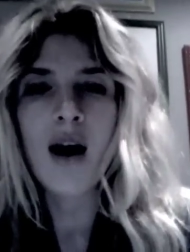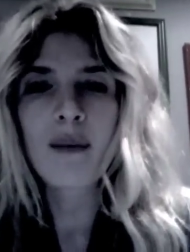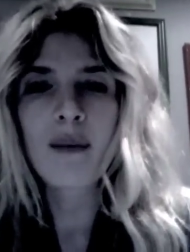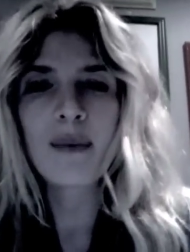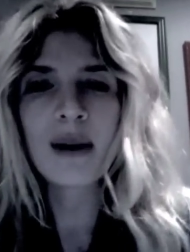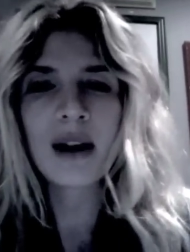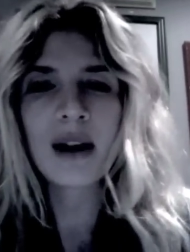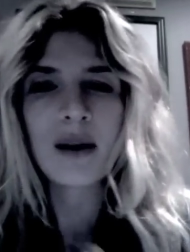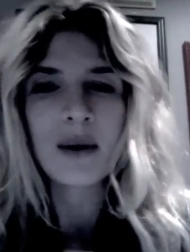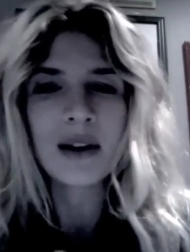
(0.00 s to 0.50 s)

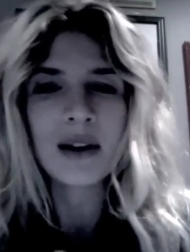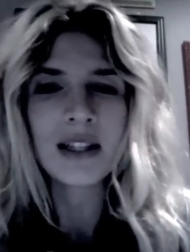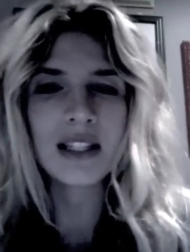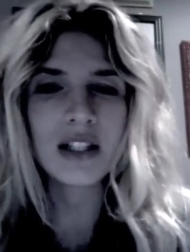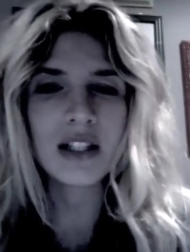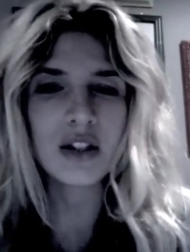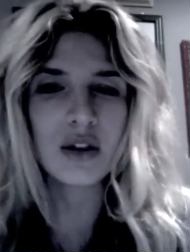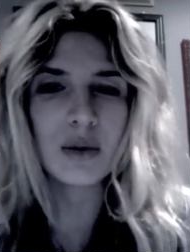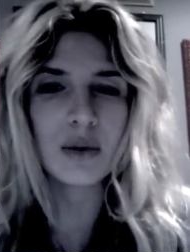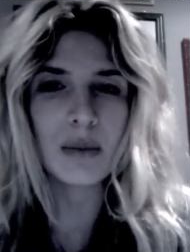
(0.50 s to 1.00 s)
But I wanted
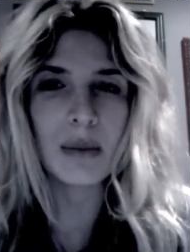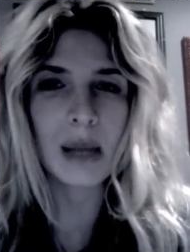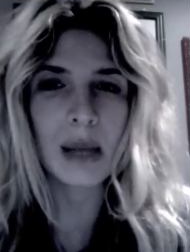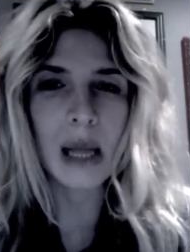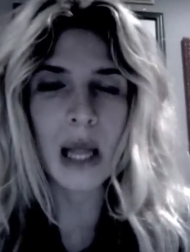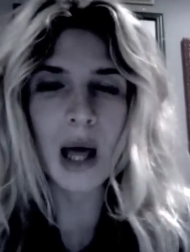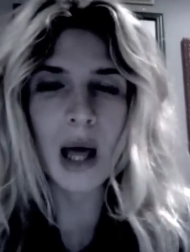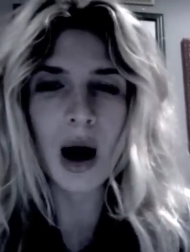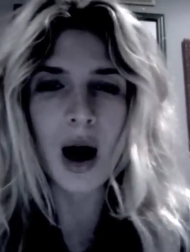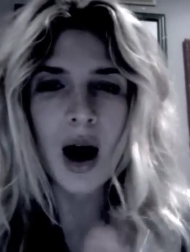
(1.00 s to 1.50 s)
to
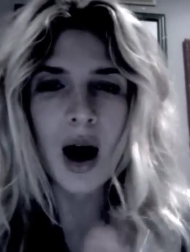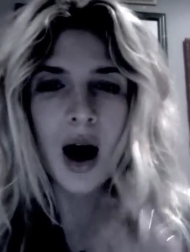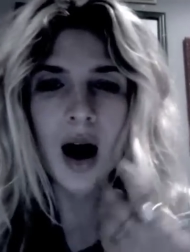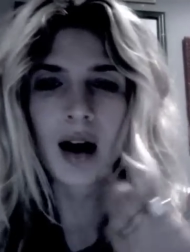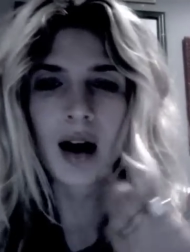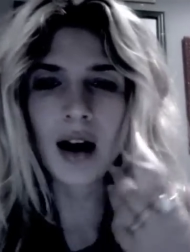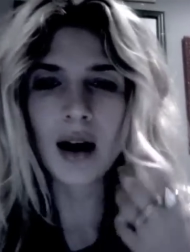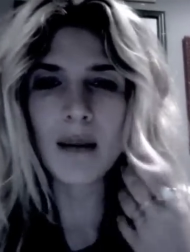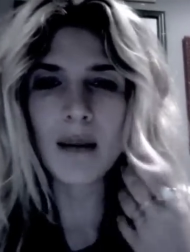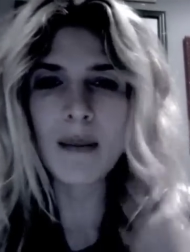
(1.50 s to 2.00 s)

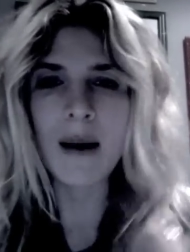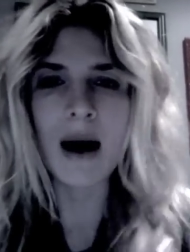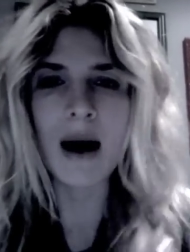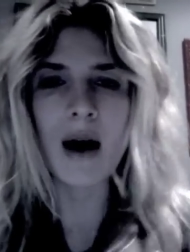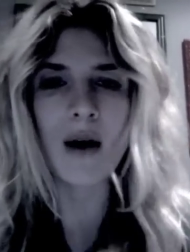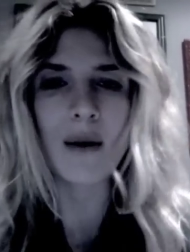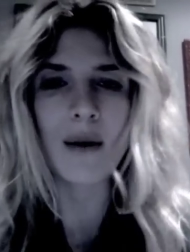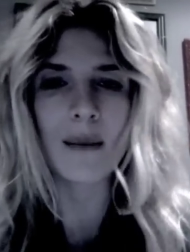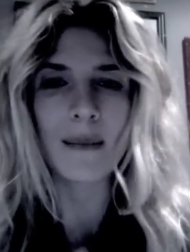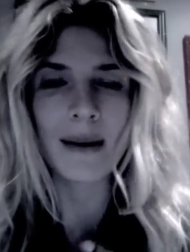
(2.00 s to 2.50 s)
blog
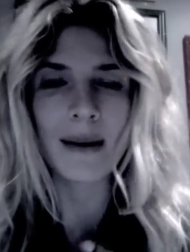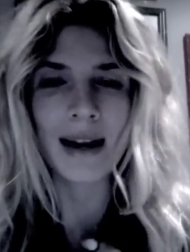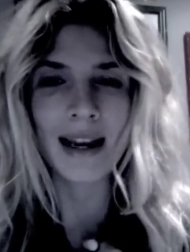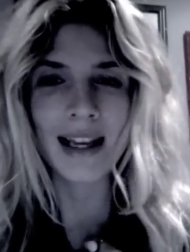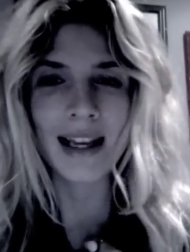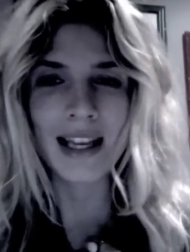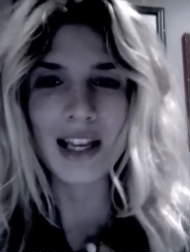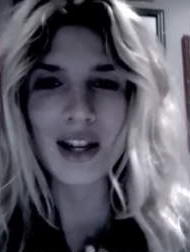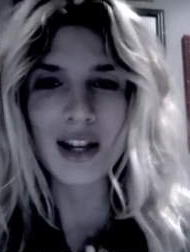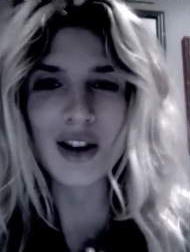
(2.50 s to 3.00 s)
about my
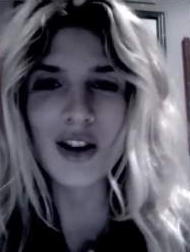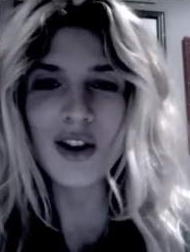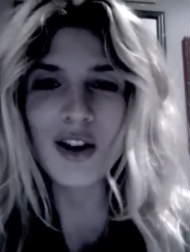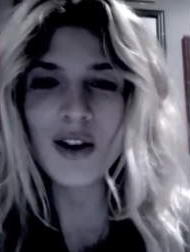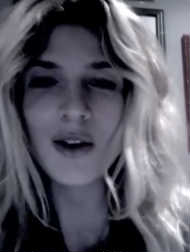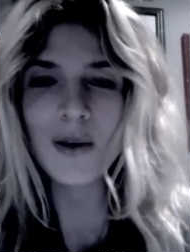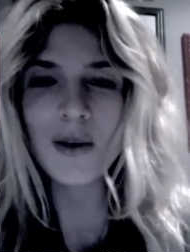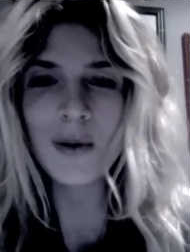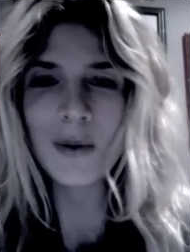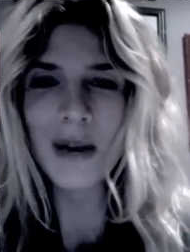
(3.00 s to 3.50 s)

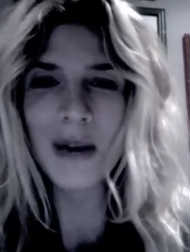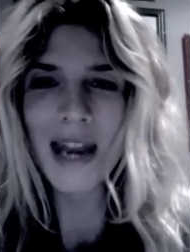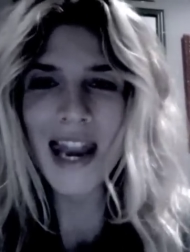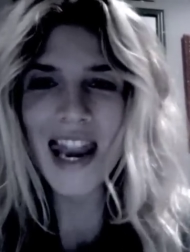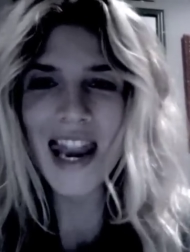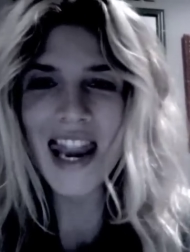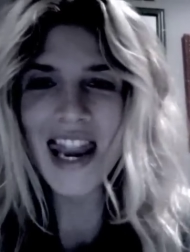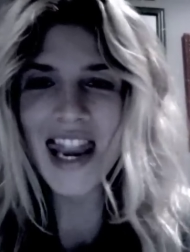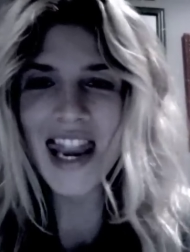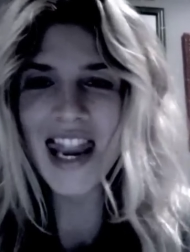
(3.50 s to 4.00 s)
new
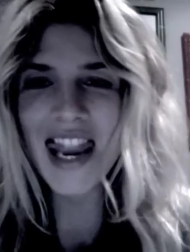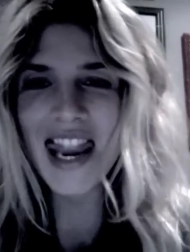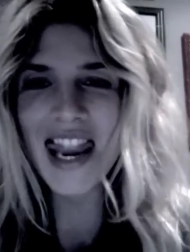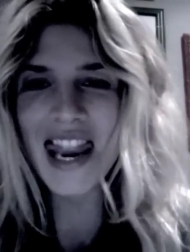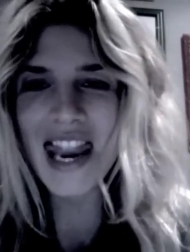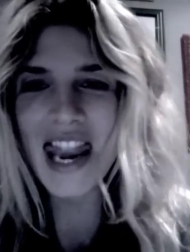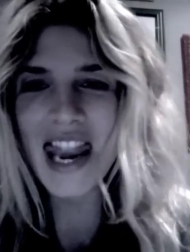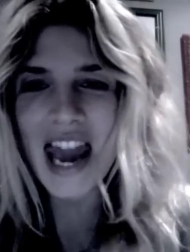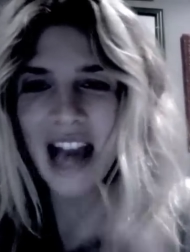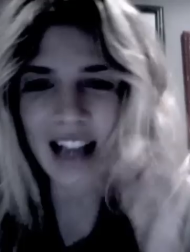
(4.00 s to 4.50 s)

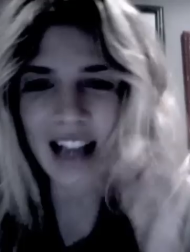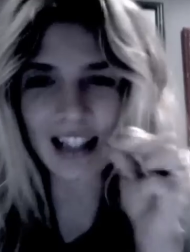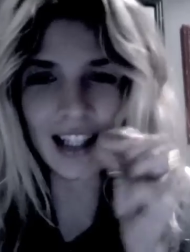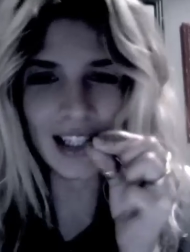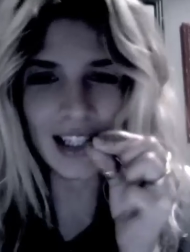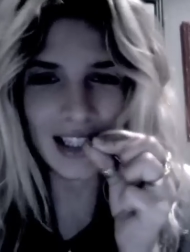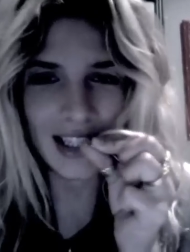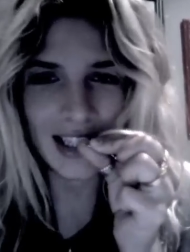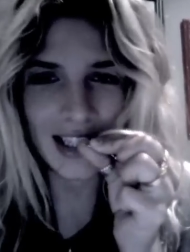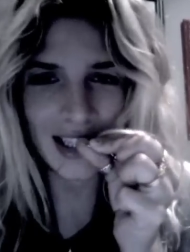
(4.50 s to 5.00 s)

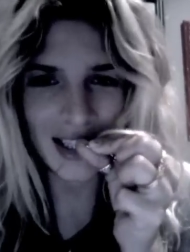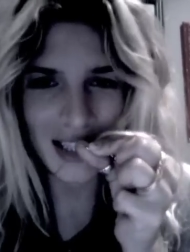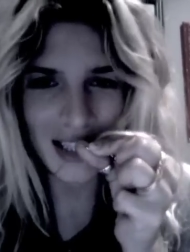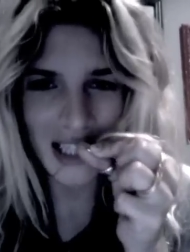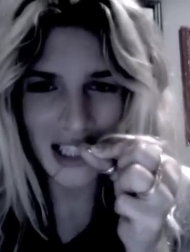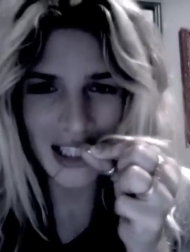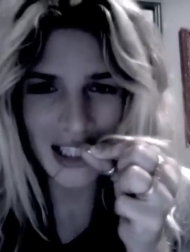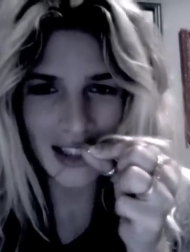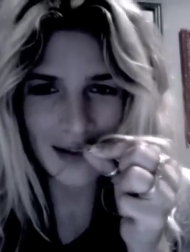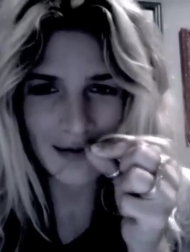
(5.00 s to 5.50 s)
necklace.
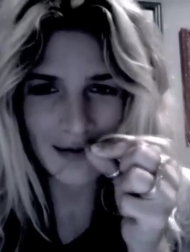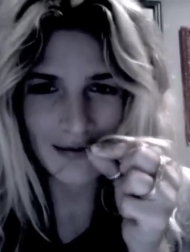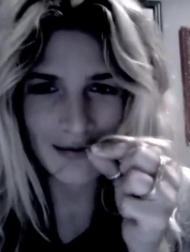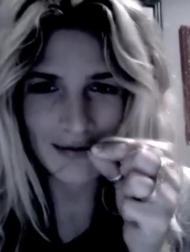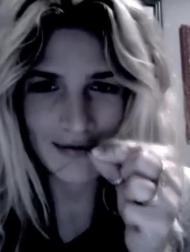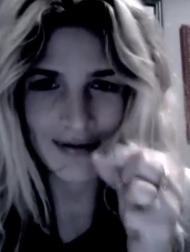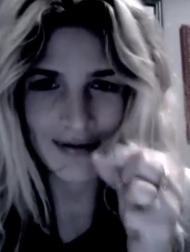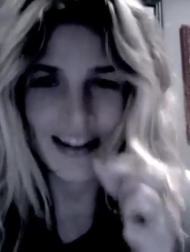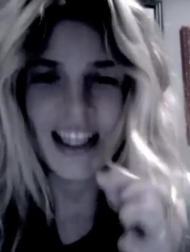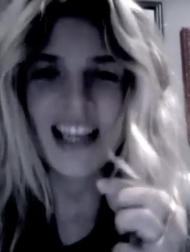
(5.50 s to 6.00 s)

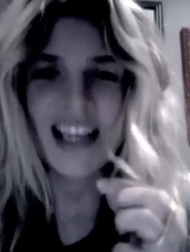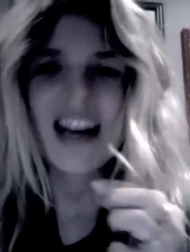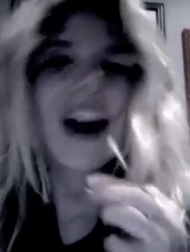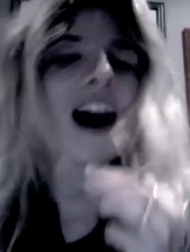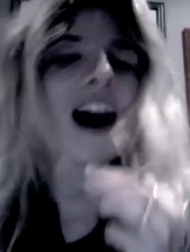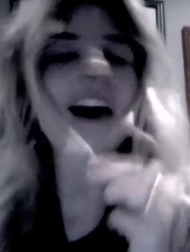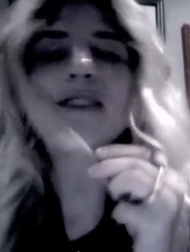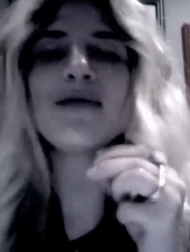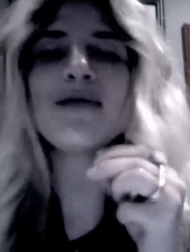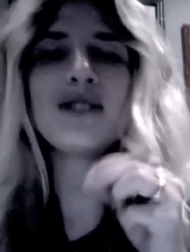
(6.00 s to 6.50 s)

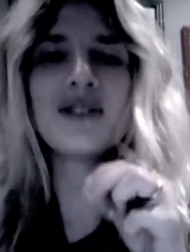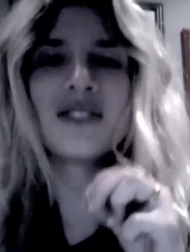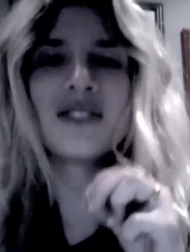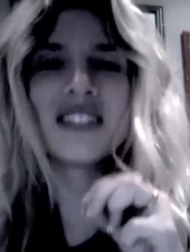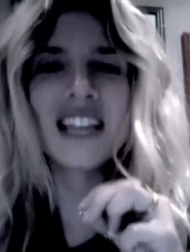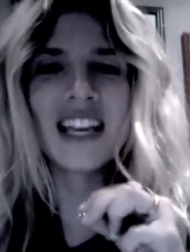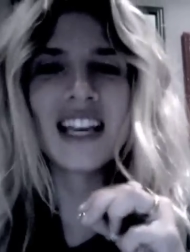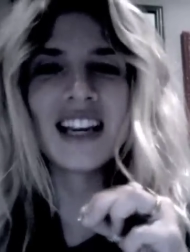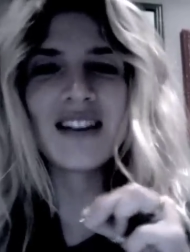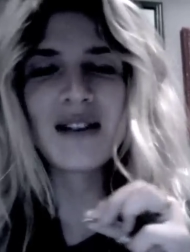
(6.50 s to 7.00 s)
I'm so
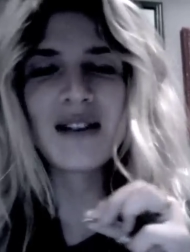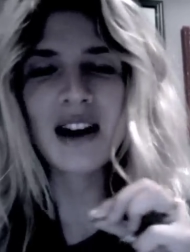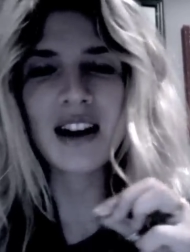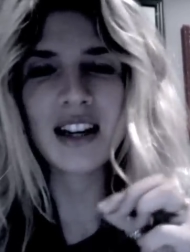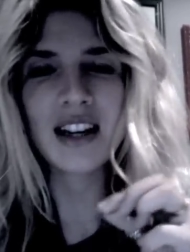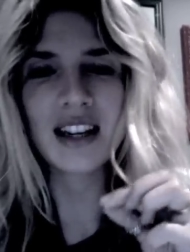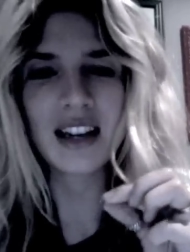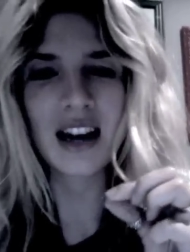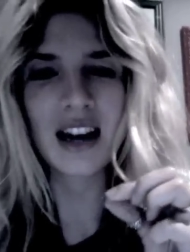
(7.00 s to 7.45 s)
excited about it.